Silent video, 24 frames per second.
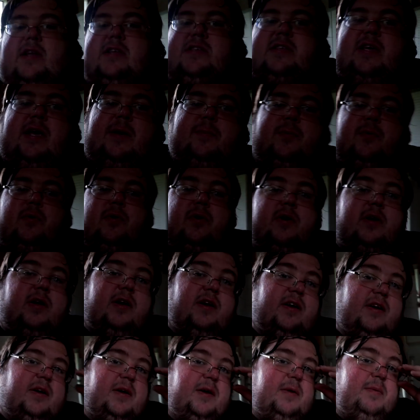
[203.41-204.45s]
a skateboard,
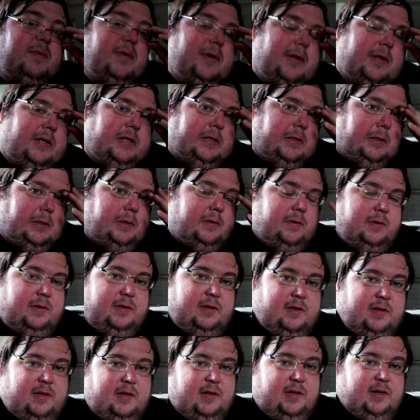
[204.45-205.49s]
but
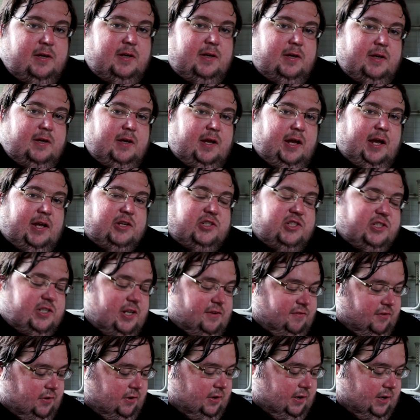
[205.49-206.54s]
I just
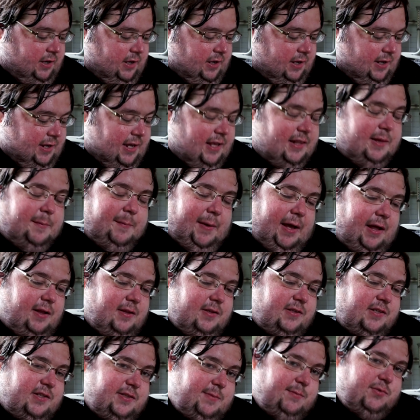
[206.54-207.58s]
never had the
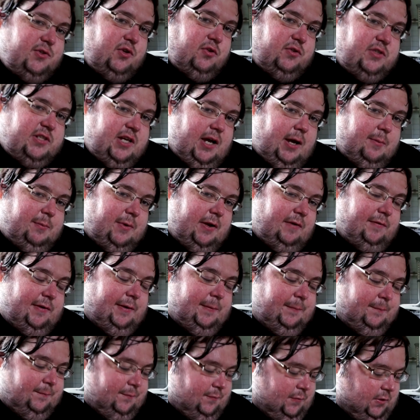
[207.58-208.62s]
balance because I'm so top
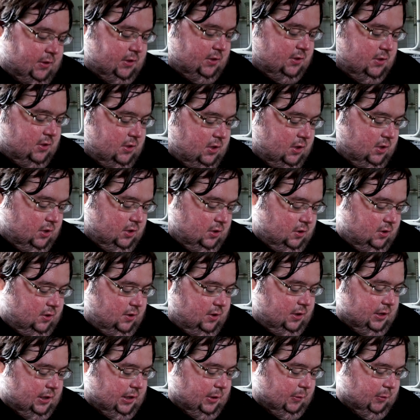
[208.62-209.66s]
heavy.
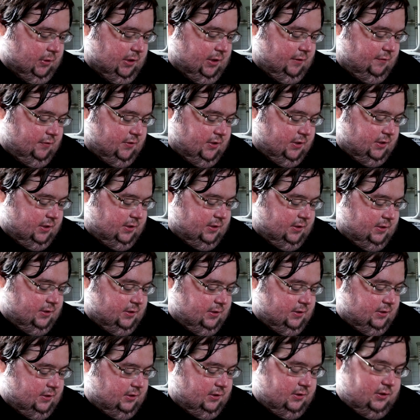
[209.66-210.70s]
I would love to
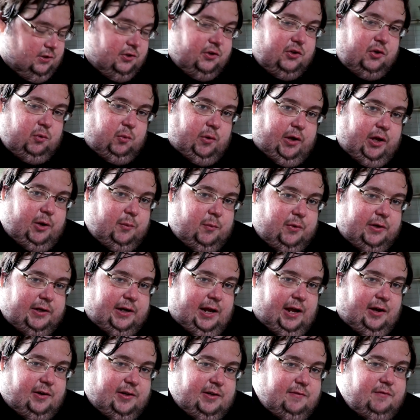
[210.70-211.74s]
learn to ride one
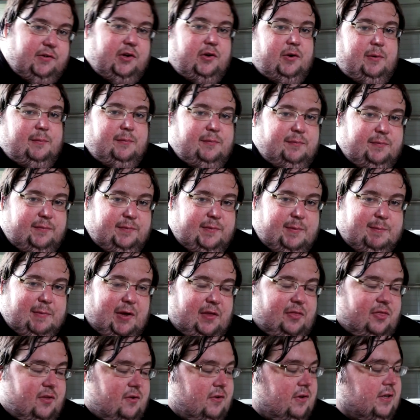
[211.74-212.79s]
now, even though I'm in
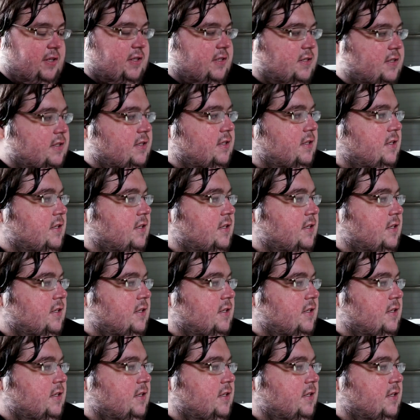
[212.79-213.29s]
my 30s.